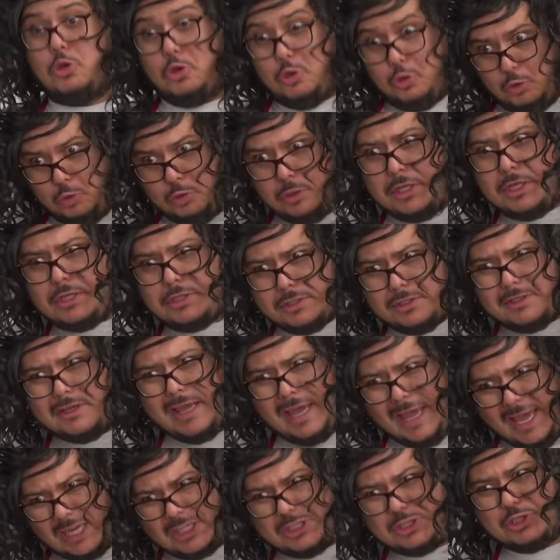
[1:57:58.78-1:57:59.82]
You need to
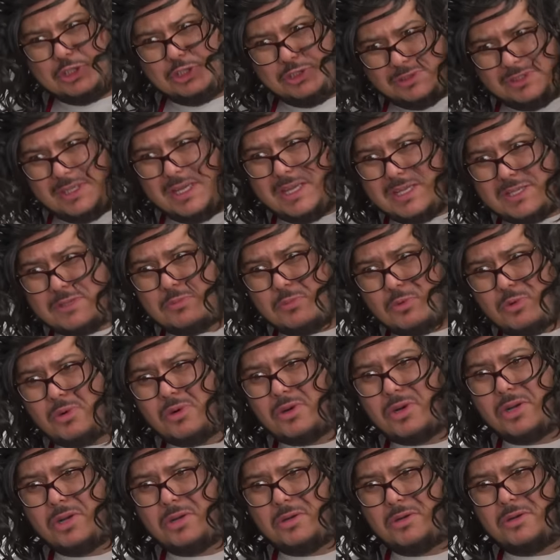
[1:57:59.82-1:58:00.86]
exercise
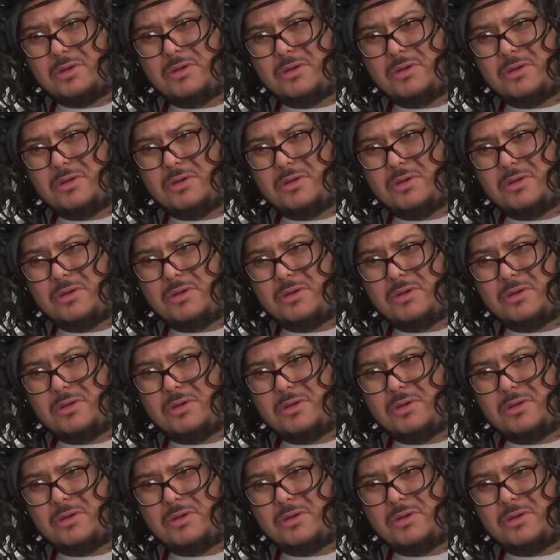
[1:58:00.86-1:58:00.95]
more.